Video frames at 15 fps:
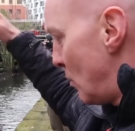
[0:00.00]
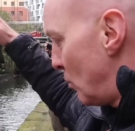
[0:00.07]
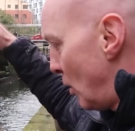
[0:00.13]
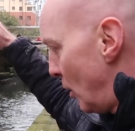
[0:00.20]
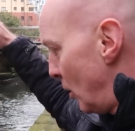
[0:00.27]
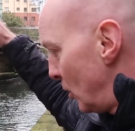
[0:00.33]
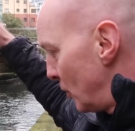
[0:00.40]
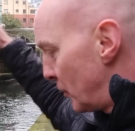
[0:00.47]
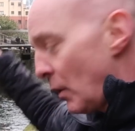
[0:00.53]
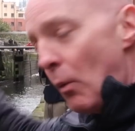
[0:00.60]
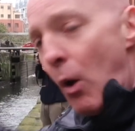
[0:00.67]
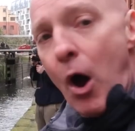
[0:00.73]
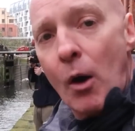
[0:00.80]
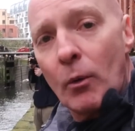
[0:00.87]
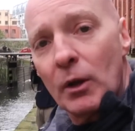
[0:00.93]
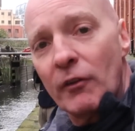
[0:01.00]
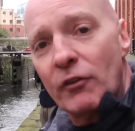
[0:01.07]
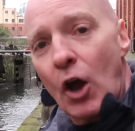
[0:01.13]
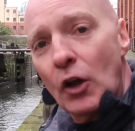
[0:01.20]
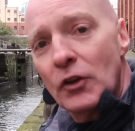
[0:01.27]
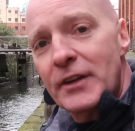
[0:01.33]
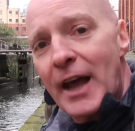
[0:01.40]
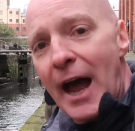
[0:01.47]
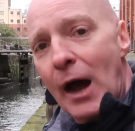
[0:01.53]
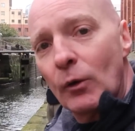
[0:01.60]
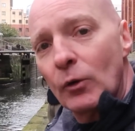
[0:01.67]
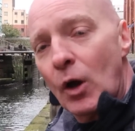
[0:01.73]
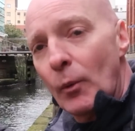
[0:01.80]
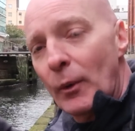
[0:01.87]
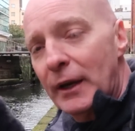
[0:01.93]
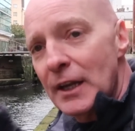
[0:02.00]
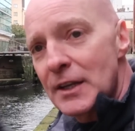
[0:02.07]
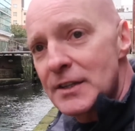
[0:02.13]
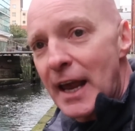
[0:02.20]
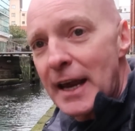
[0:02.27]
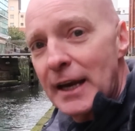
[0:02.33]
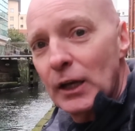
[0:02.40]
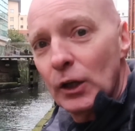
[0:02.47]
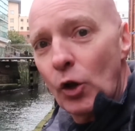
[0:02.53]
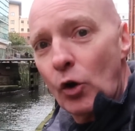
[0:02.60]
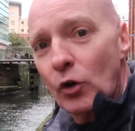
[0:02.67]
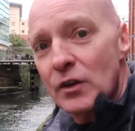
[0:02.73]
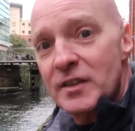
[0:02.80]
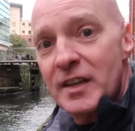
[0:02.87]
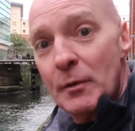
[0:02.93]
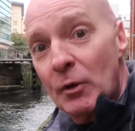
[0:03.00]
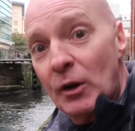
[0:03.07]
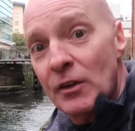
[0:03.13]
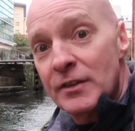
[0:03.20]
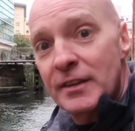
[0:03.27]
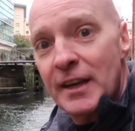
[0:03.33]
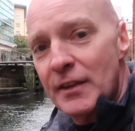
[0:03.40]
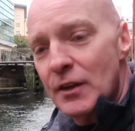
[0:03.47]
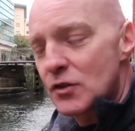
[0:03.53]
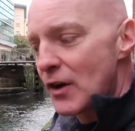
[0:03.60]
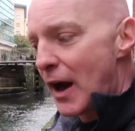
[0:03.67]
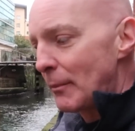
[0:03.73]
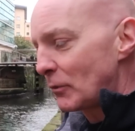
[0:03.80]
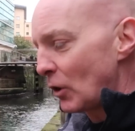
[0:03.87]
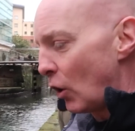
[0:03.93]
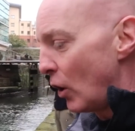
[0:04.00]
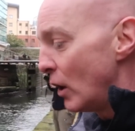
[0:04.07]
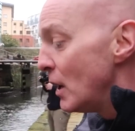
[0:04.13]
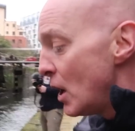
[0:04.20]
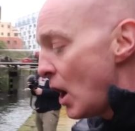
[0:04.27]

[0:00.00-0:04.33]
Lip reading: the water will have gone down and we can take a look and see if we can see the trapdoor.